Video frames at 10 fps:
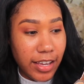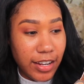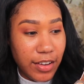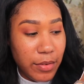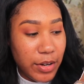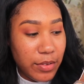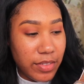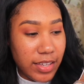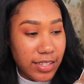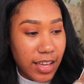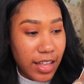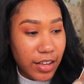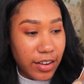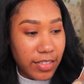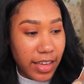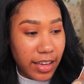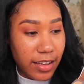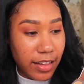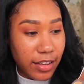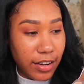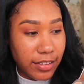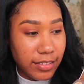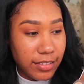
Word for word: Do I want to do this color or that color?